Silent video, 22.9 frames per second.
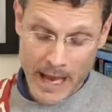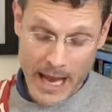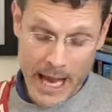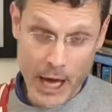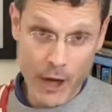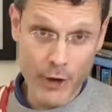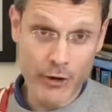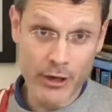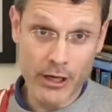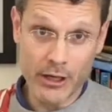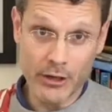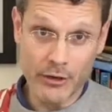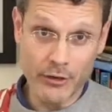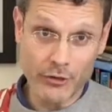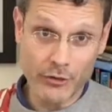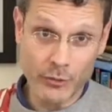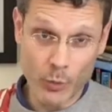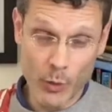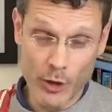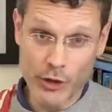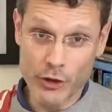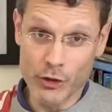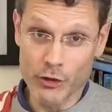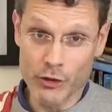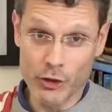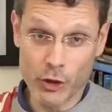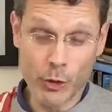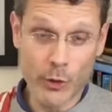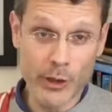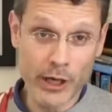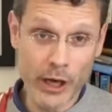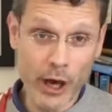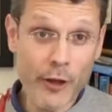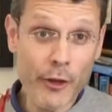areas when you're
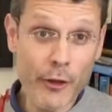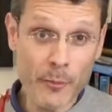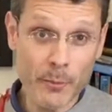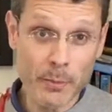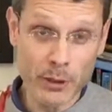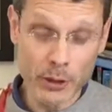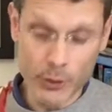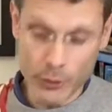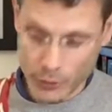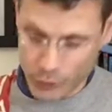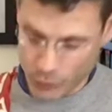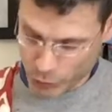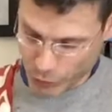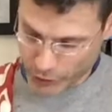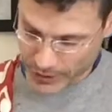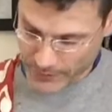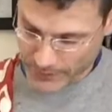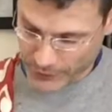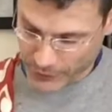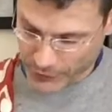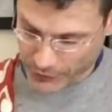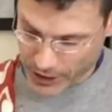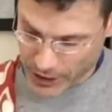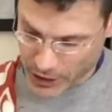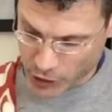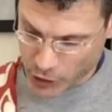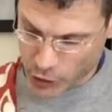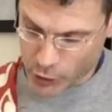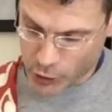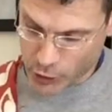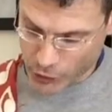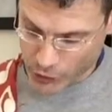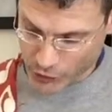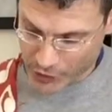doing other blues riffs and
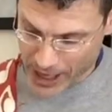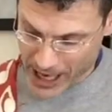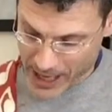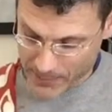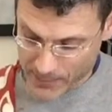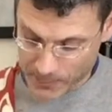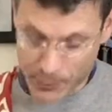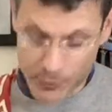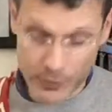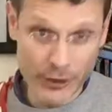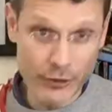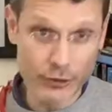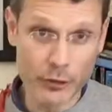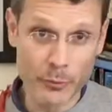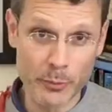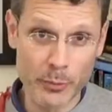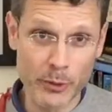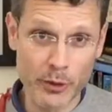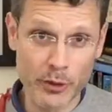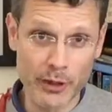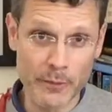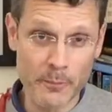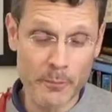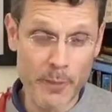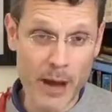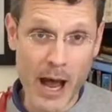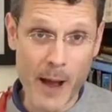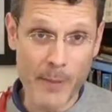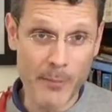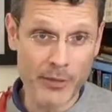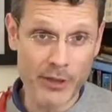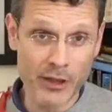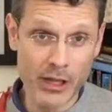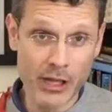use that principle and
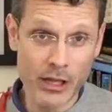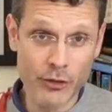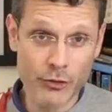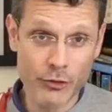pop the E